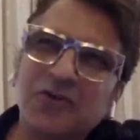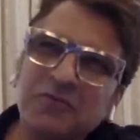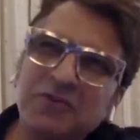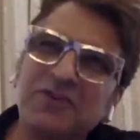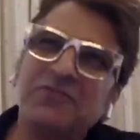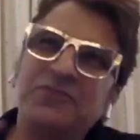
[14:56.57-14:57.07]
you
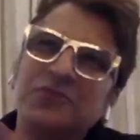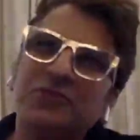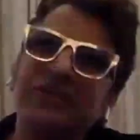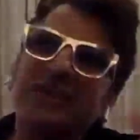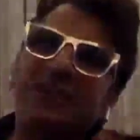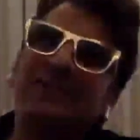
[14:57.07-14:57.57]
know,
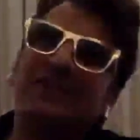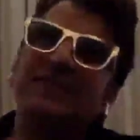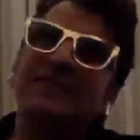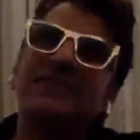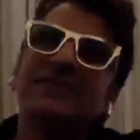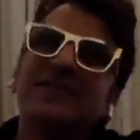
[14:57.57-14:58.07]
taught me
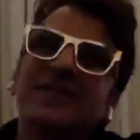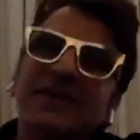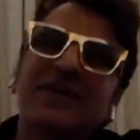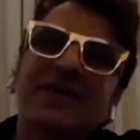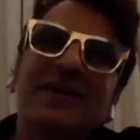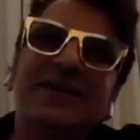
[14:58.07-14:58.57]
a few
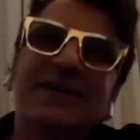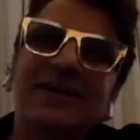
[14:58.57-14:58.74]
things.